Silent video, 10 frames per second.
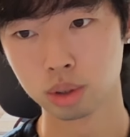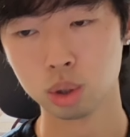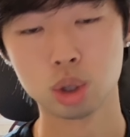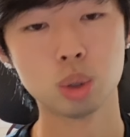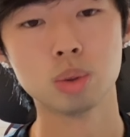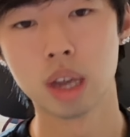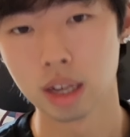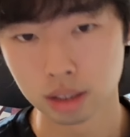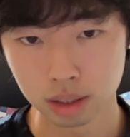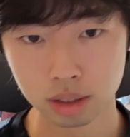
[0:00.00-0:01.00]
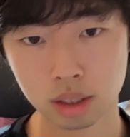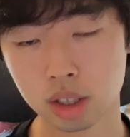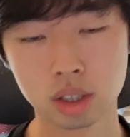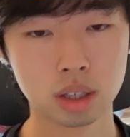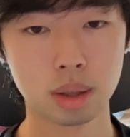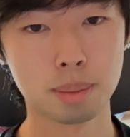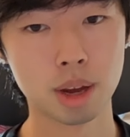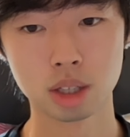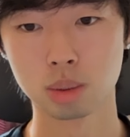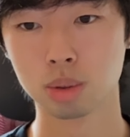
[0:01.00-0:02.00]
you choose 8, let's just say the
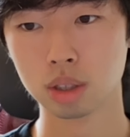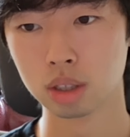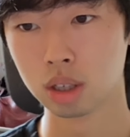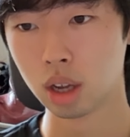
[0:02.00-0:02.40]
best ones,